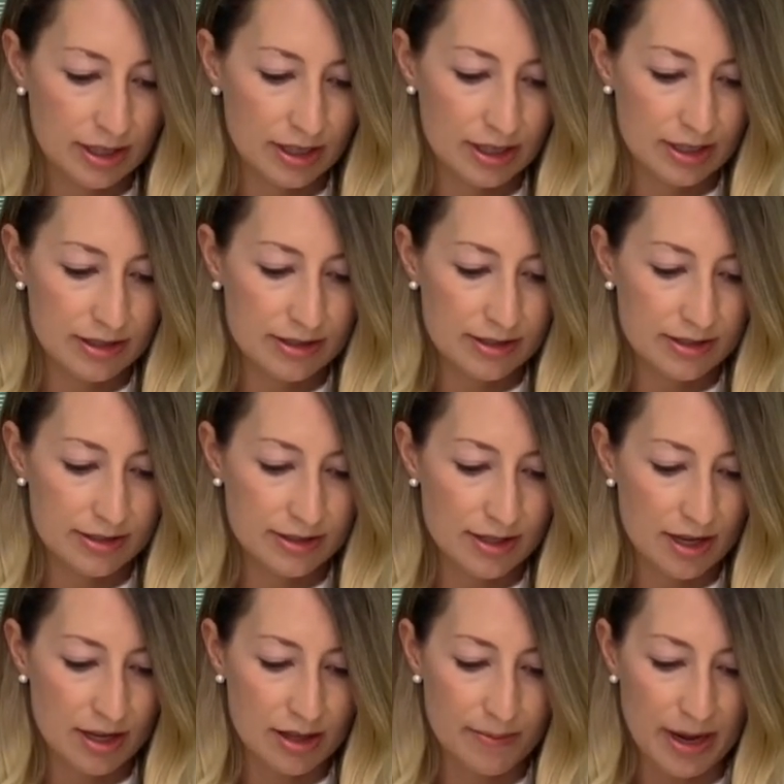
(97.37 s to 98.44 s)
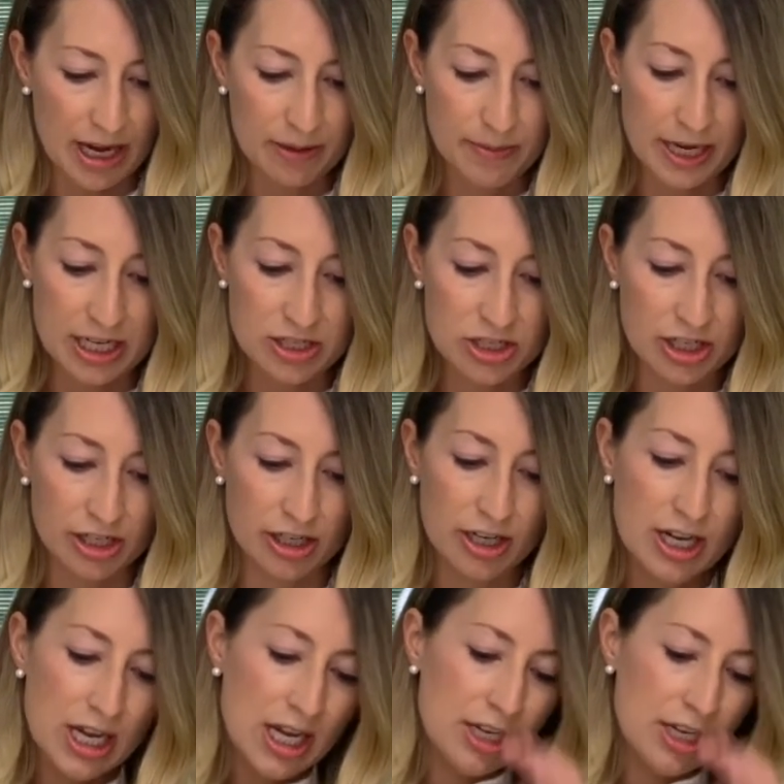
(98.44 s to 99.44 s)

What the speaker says: it's on the back page here.